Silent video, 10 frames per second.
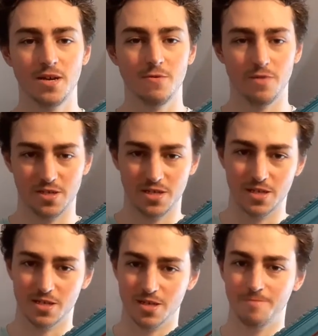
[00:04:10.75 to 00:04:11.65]
which
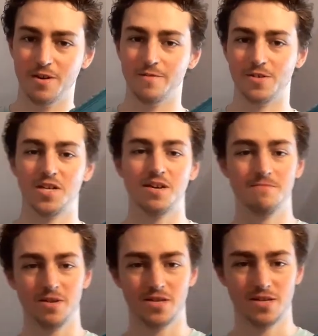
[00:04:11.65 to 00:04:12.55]
is a bit of a shame,
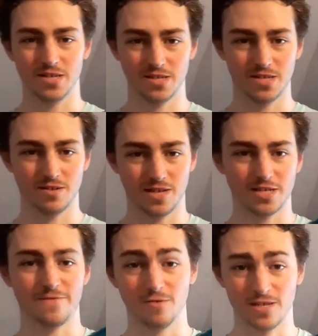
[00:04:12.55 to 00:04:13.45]
because, you know, that's
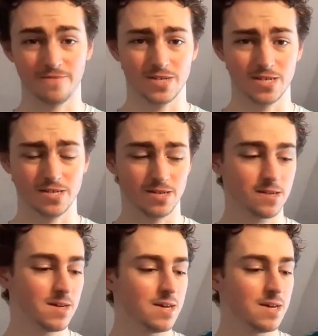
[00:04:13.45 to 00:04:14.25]
false advertising.